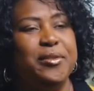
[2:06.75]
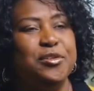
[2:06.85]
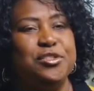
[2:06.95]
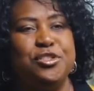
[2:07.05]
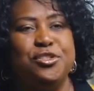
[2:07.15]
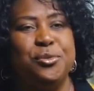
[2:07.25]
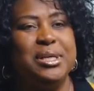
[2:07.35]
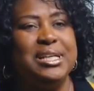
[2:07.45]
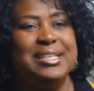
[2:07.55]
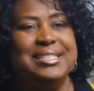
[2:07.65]
others to
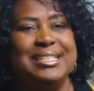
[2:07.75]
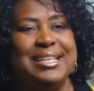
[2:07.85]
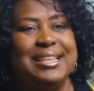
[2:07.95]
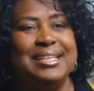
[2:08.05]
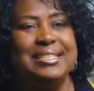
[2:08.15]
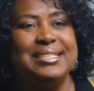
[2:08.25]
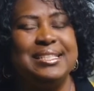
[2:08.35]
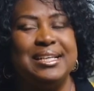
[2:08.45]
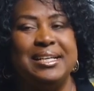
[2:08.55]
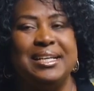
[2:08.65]
join us in
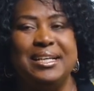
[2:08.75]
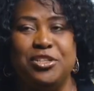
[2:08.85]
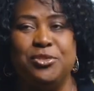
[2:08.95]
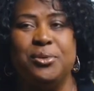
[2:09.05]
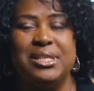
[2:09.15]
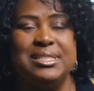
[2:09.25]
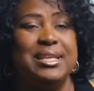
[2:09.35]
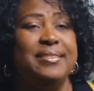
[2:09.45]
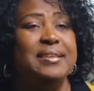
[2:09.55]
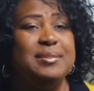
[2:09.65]
this, uh, join
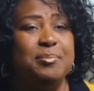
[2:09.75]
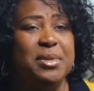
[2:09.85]
us in this